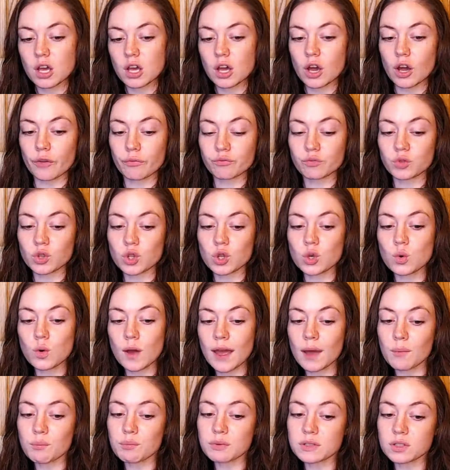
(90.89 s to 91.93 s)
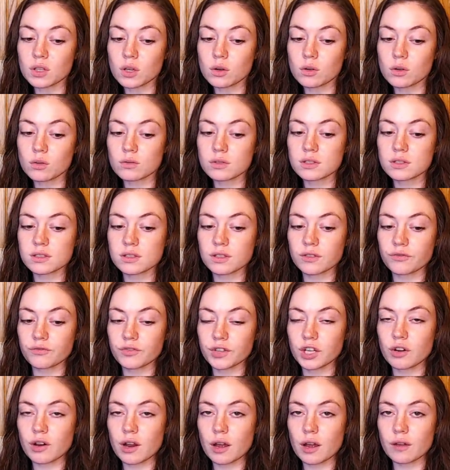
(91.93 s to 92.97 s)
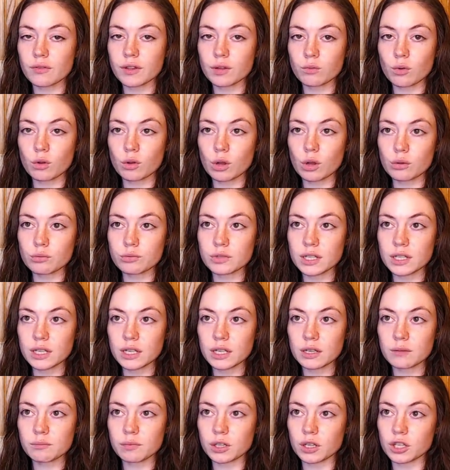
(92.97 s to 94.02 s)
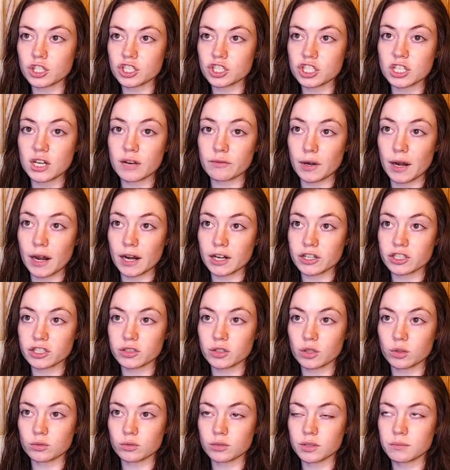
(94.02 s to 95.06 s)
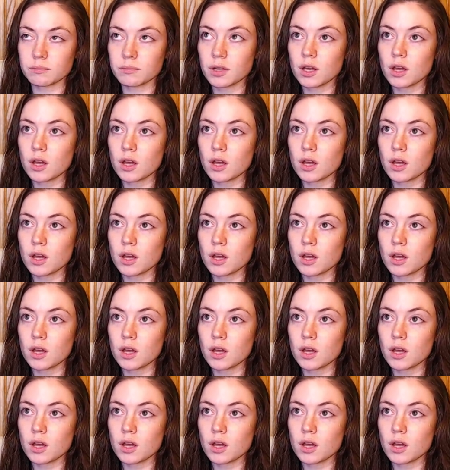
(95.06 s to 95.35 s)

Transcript: a few episodes to figure out that Rollo did it. Because she never actually told him.